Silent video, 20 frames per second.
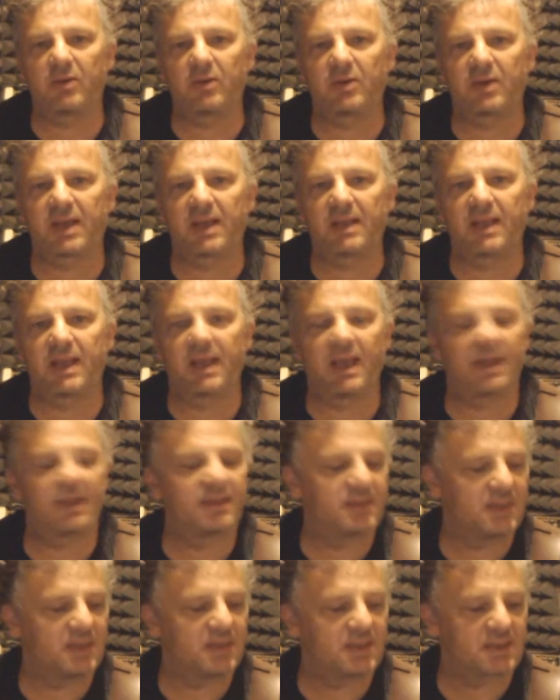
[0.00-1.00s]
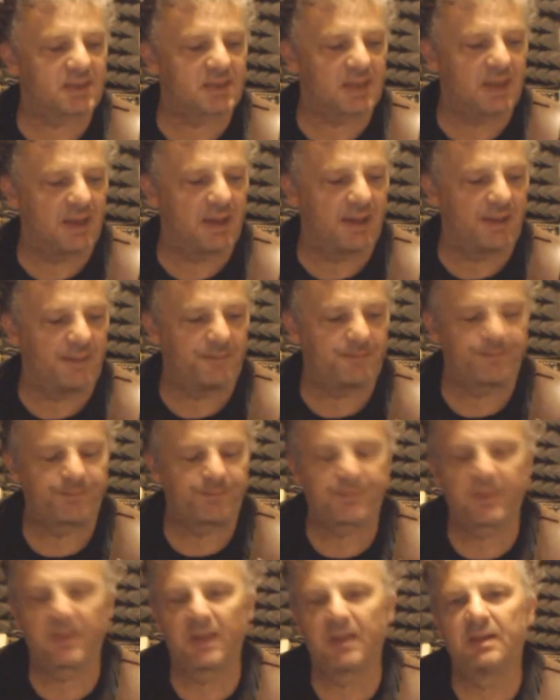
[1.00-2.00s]
where you can get this uh,
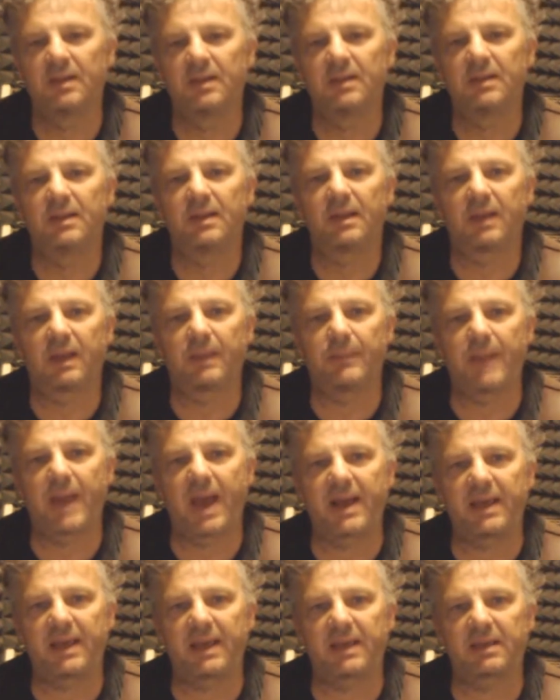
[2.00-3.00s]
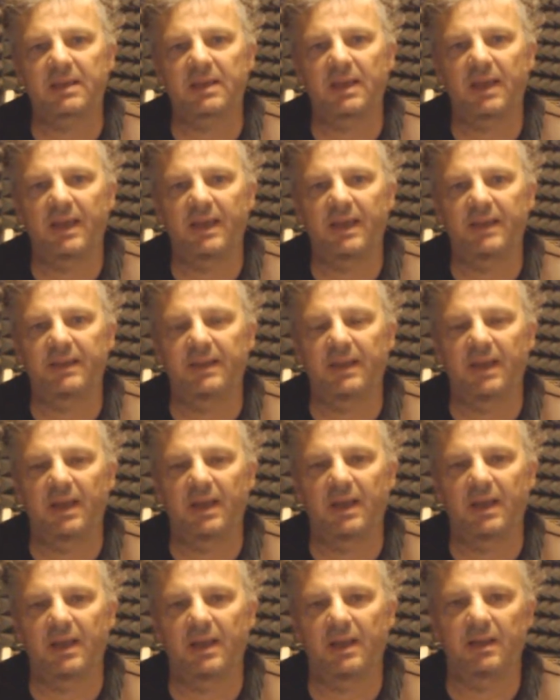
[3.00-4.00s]
schematic and
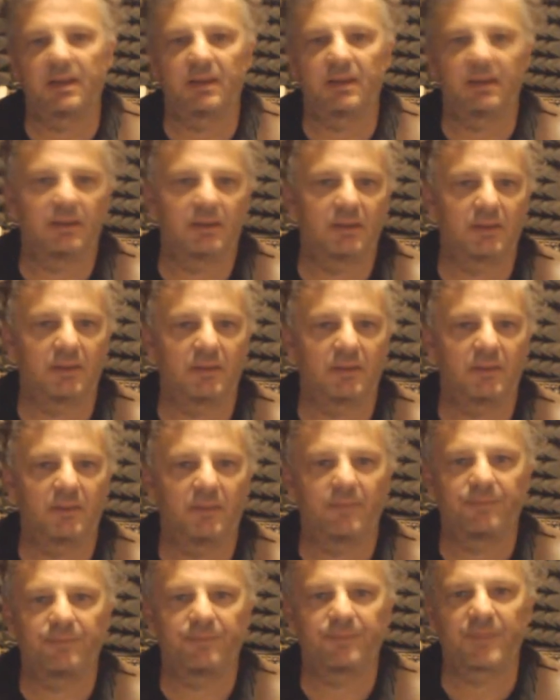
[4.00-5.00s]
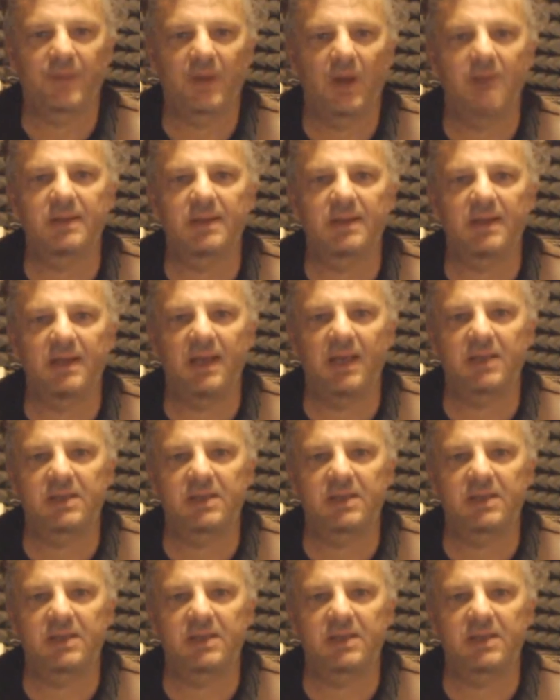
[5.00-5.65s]
uh, all the